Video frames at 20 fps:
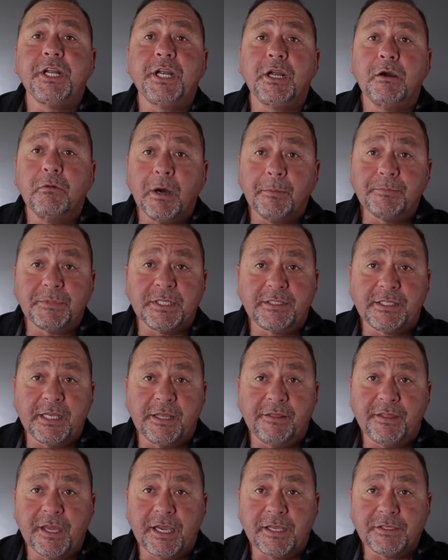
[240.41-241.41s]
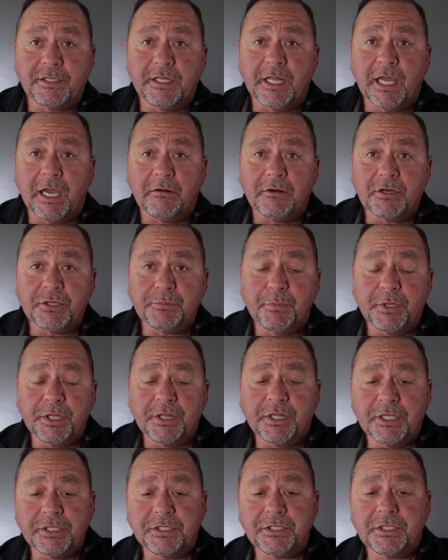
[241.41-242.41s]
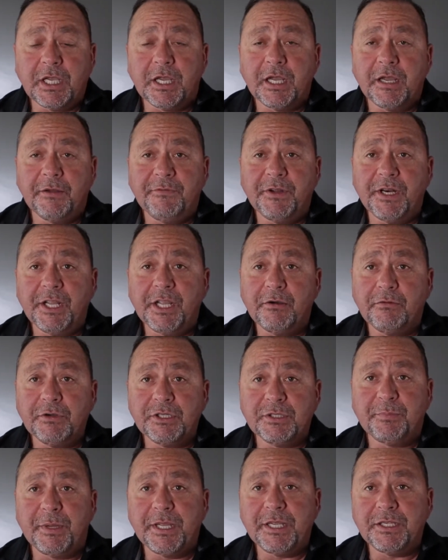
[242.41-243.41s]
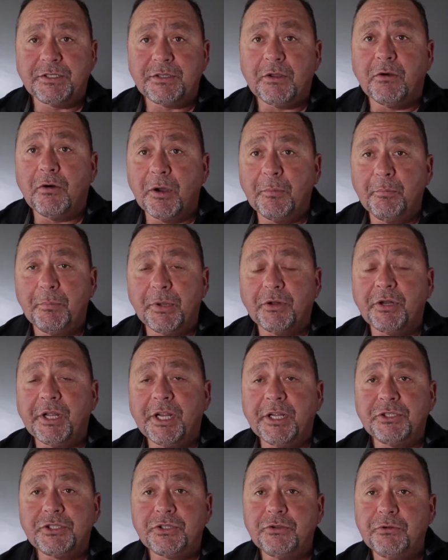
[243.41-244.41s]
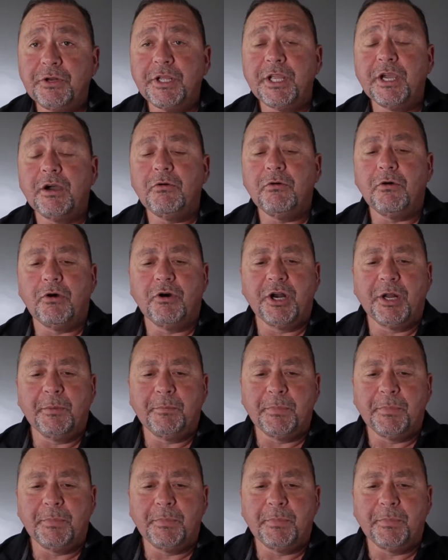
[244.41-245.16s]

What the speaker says: to go up to $10,000, but this video is based on building a studio on a